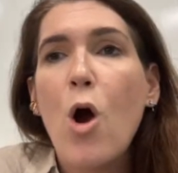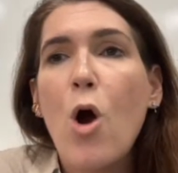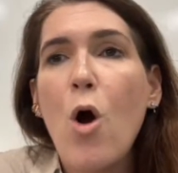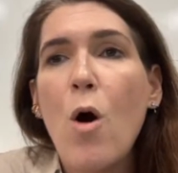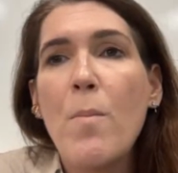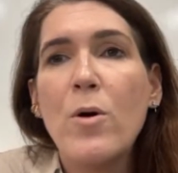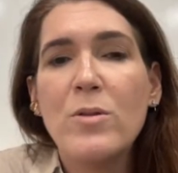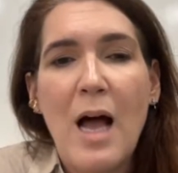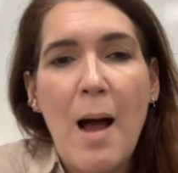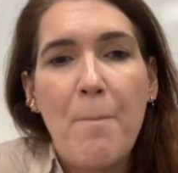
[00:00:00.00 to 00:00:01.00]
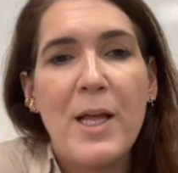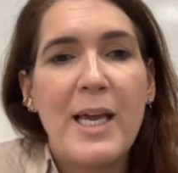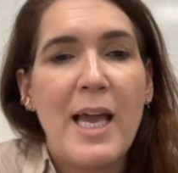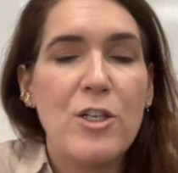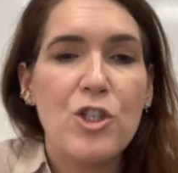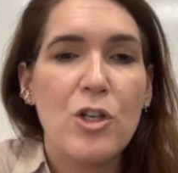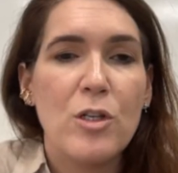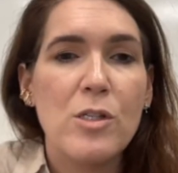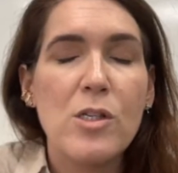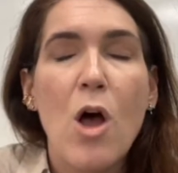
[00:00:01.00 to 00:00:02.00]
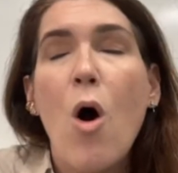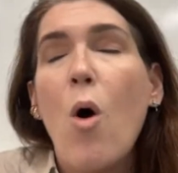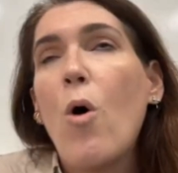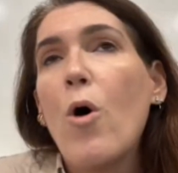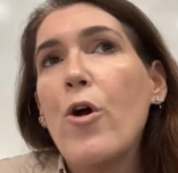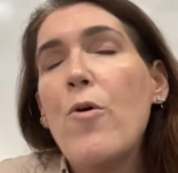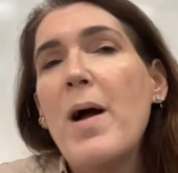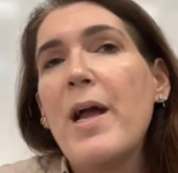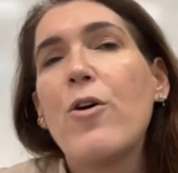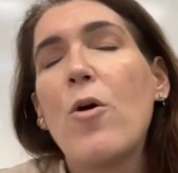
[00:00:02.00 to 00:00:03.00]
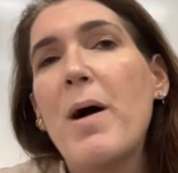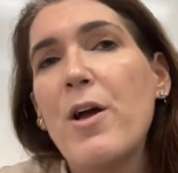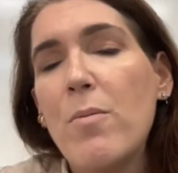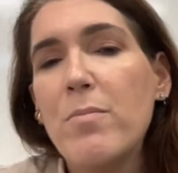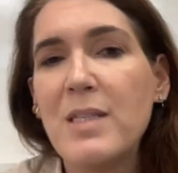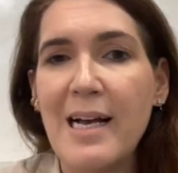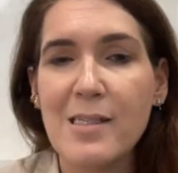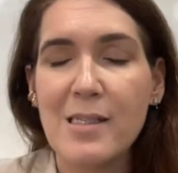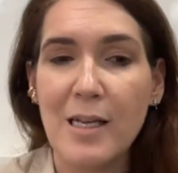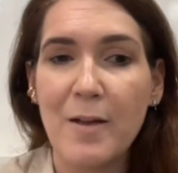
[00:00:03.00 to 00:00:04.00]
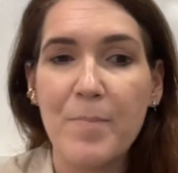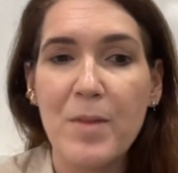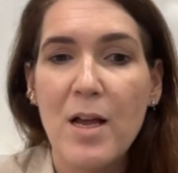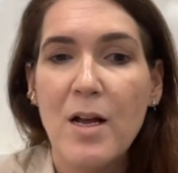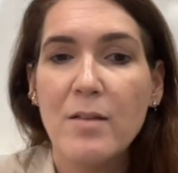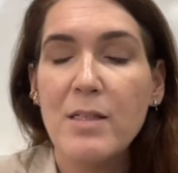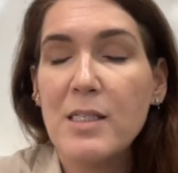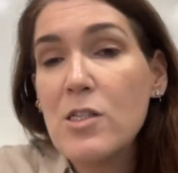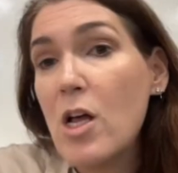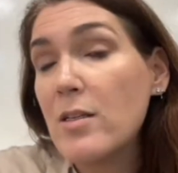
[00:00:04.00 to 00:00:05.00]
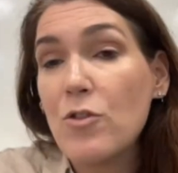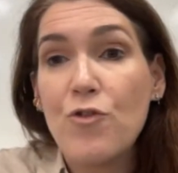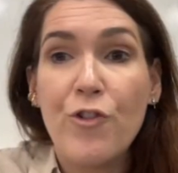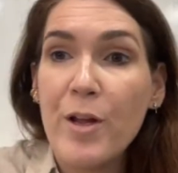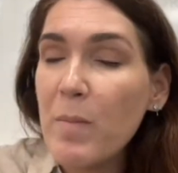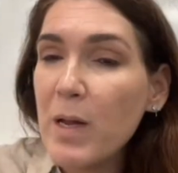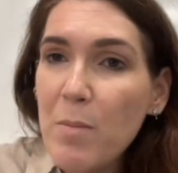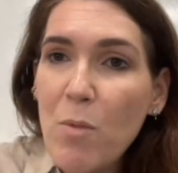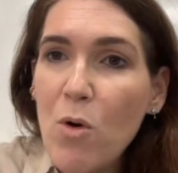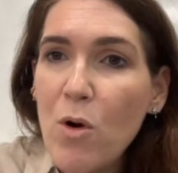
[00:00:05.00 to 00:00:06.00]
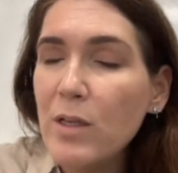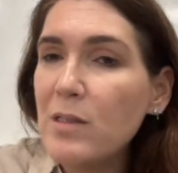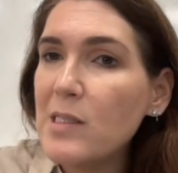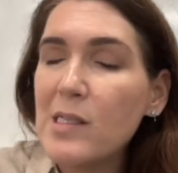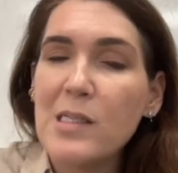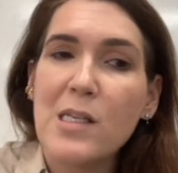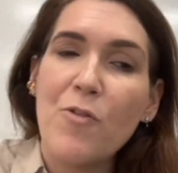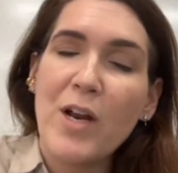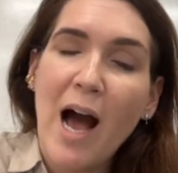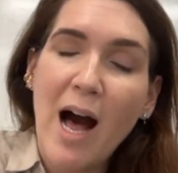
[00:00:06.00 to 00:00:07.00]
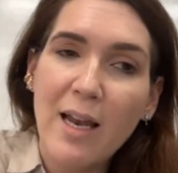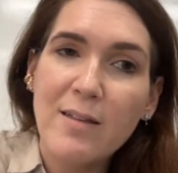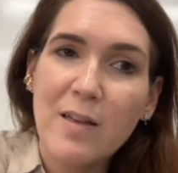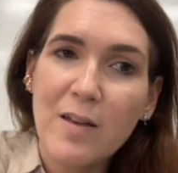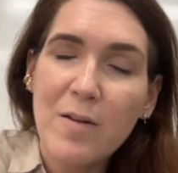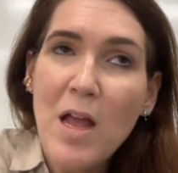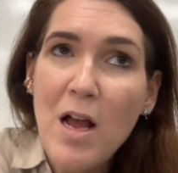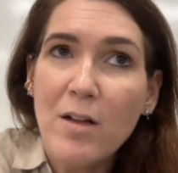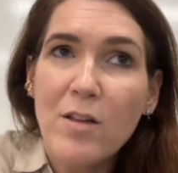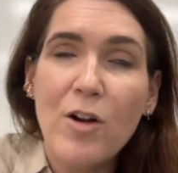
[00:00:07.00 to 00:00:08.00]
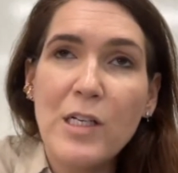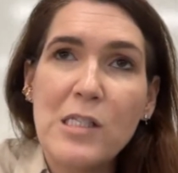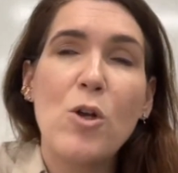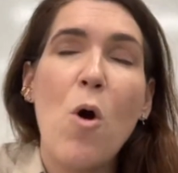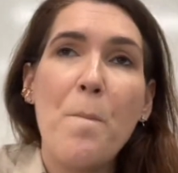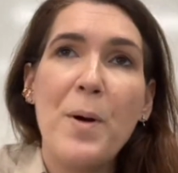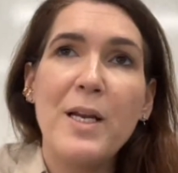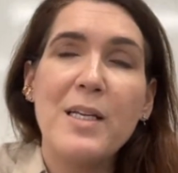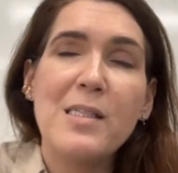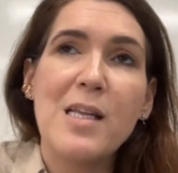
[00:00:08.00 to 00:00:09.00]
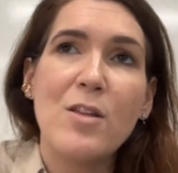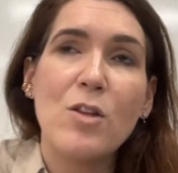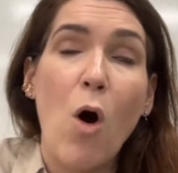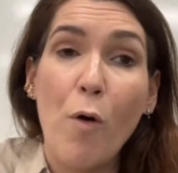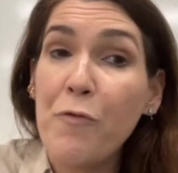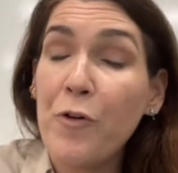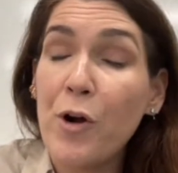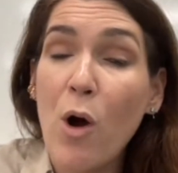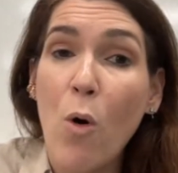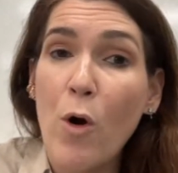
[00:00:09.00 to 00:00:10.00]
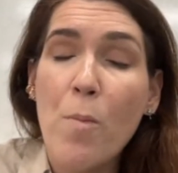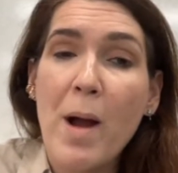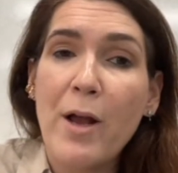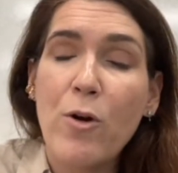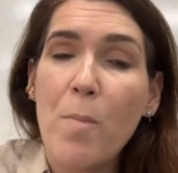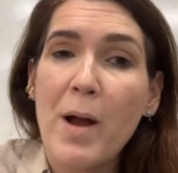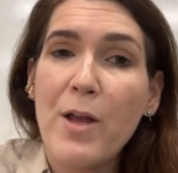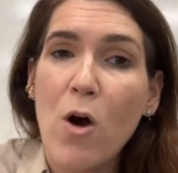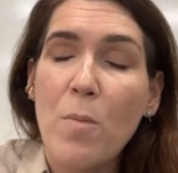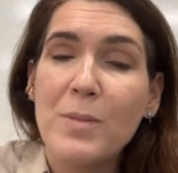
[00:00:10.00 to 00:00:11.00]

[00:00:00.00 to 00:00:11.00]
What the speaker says: common applications, oral microbiome testing. This is not a dream anymore. This is a reality. There is companies that offer oral microbiome,